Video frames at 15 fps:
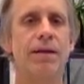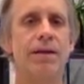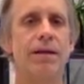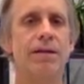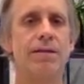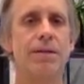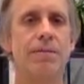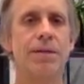
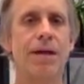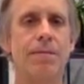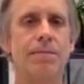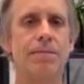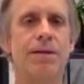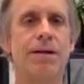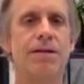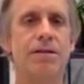And then
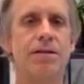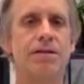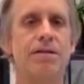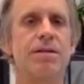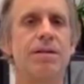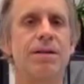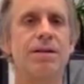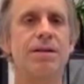sometimes I
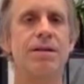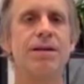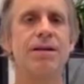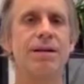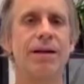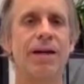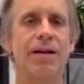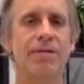just
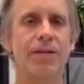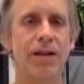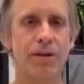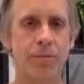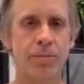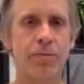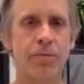kind of like